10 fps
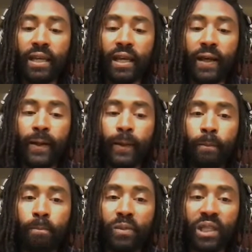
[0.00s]

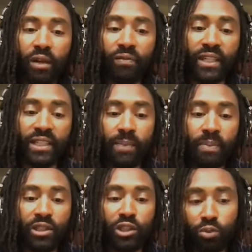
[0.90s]
if they type
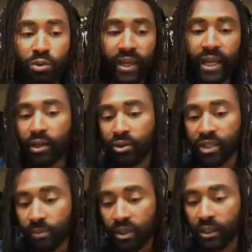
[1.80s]
in Superman or
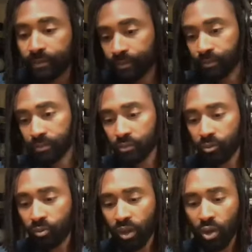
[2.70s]
something, mm-hmm.
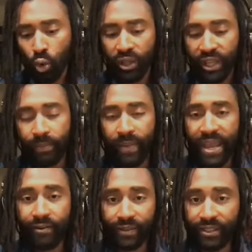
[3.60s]
or like
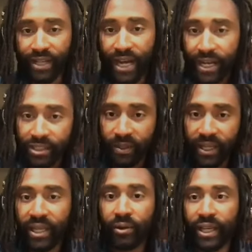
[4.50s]
Man of Steel
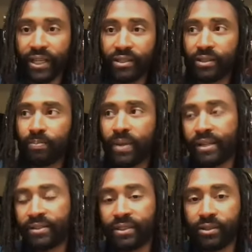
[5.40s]
cosplay or like it's Man
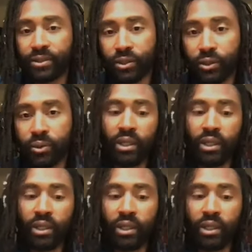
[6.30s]
of Steel suit,